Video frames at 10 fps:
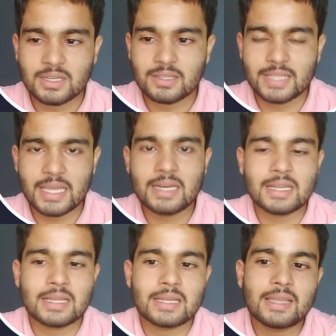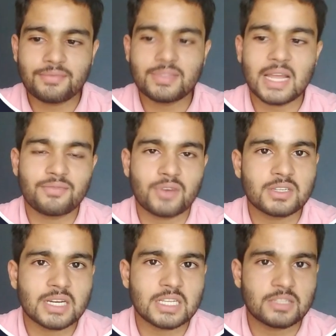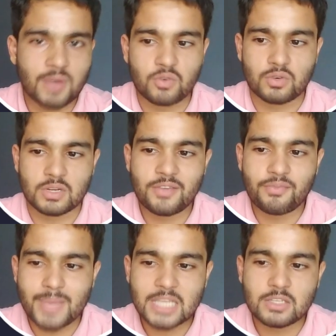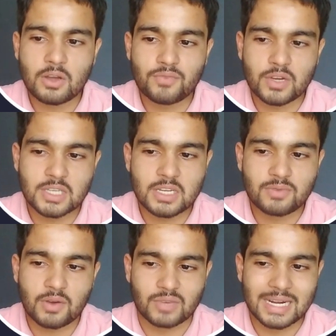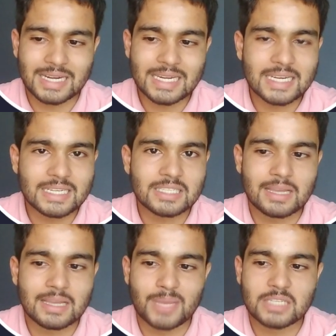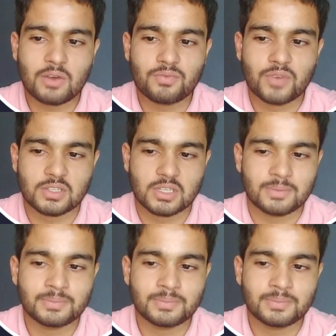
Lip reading: Then if that function is found, if make sound function is found, currently it is the make sound function.